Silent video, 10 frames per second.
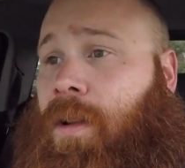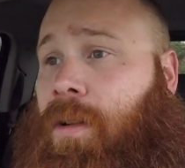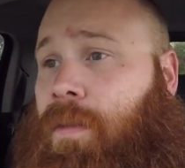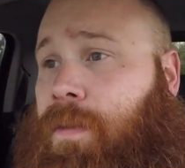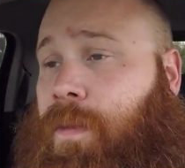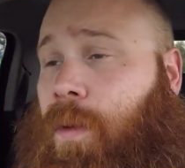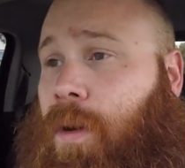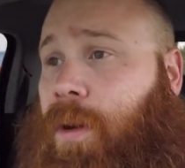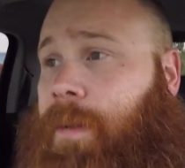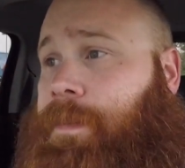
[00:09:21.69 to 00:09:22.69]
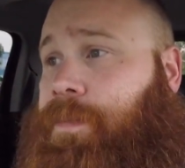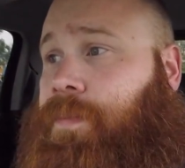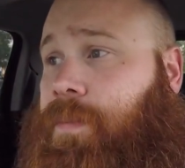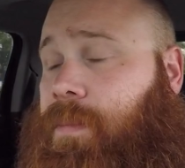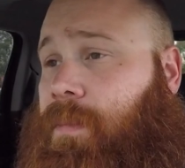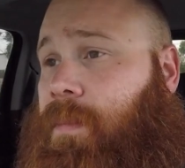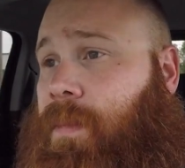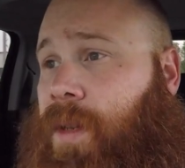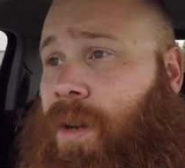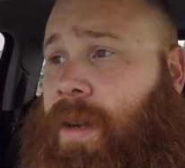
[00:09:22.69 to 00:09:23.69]
for
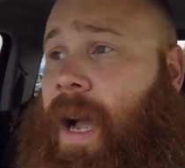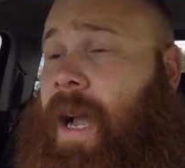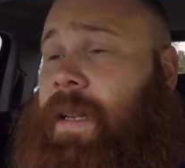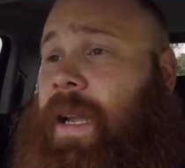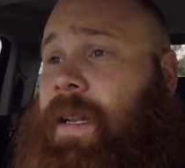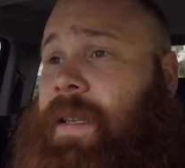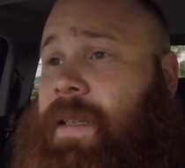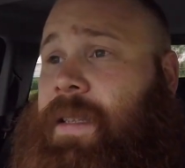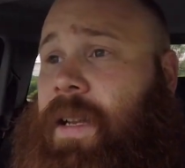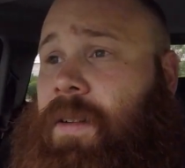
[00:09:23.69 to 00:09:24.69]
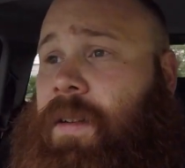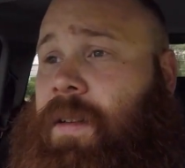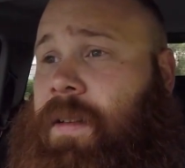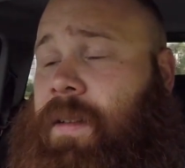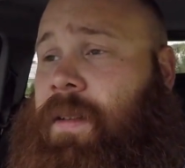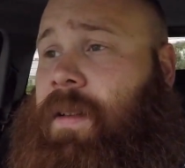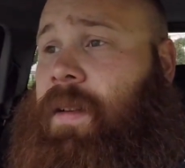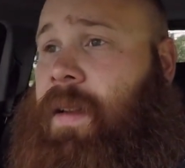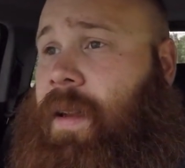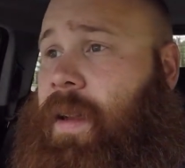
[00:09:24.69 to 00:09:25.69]
your content to sit on,
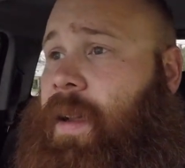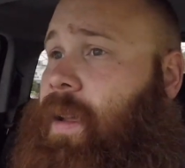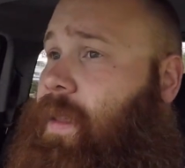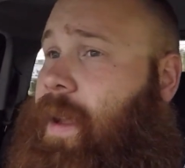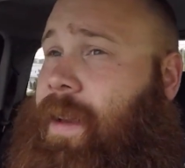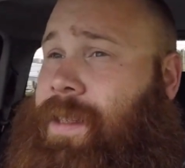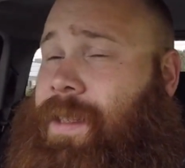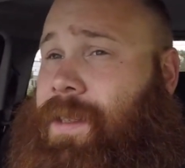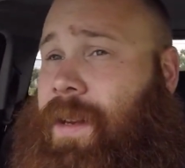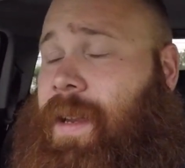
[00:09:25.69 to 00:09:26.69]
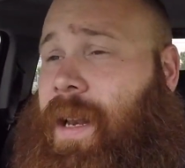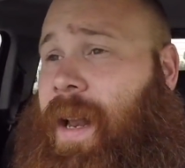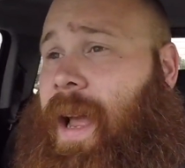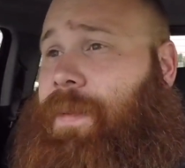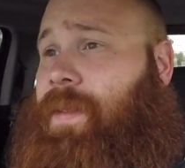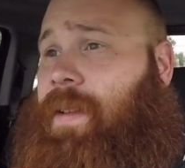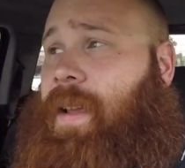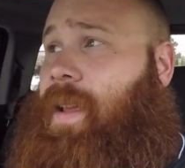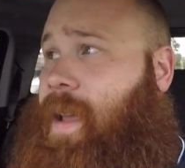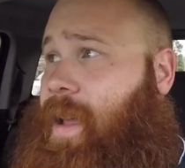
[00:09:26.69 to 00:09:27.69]
then it's just going to collapse,
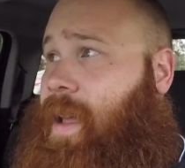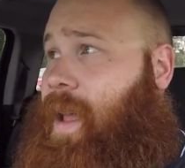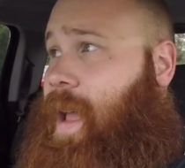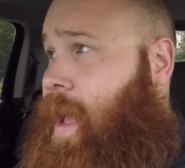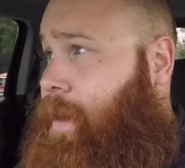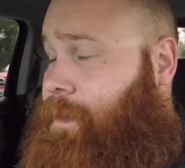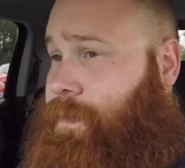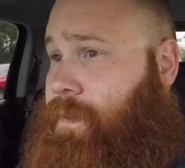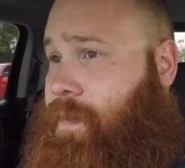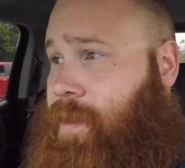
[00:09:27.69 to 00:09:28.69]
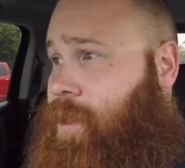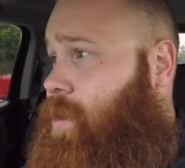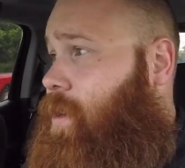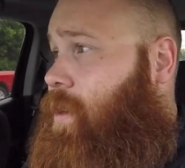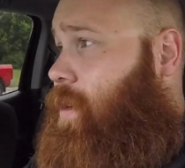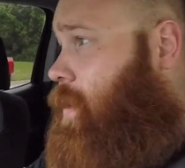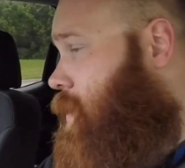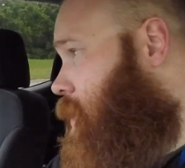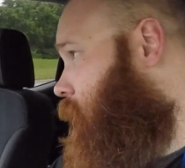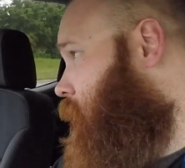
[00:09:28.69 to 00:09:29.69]
and you're gonna
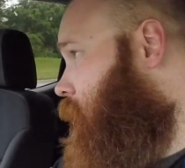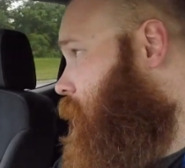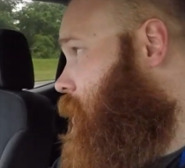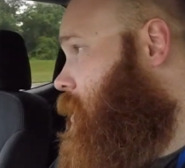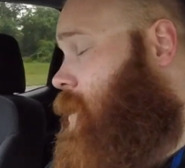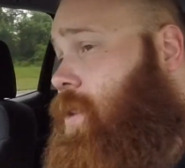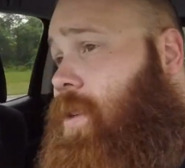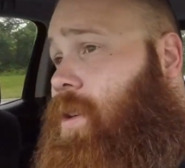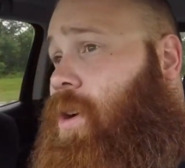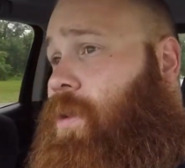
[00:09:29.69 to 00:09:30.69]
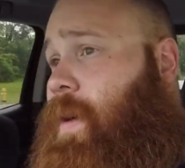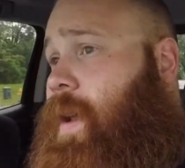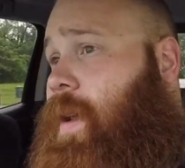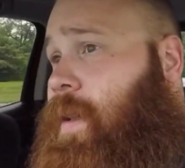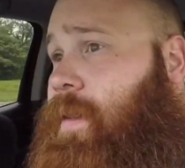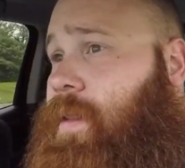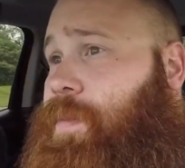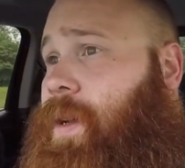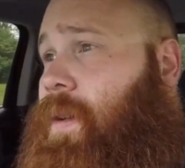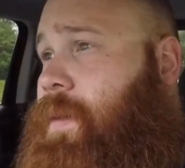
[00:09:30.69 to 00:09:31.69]
go away and
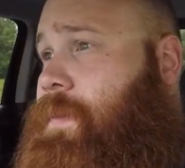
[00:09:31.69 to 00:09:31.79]
disappear.